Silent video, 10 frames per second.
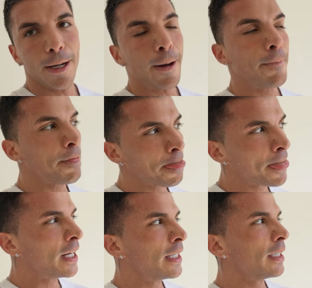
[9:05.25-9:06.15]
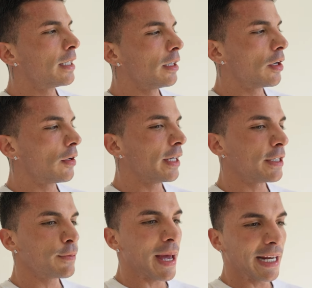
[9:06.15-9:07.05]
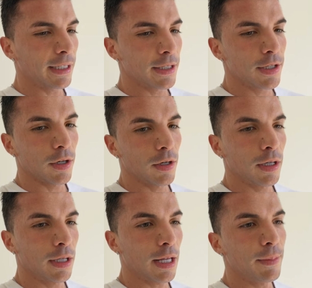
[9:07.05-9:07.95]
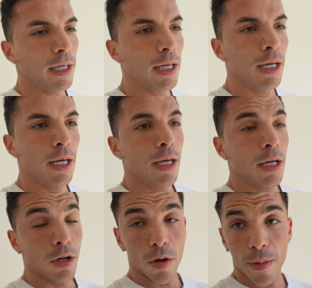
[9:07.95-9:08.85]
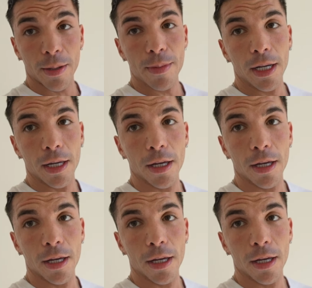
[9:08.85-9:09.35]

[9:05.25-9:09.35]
than, you know, expected, so let me go make my